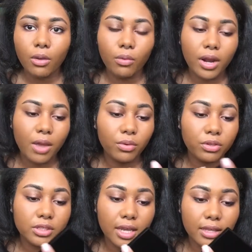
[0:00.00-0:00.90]
What I
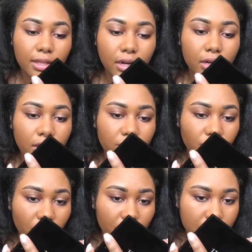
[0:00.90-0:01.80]
will say is that it does
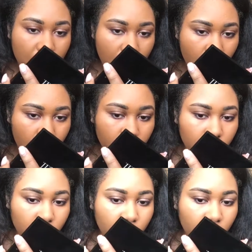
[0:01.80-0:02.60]
dry down,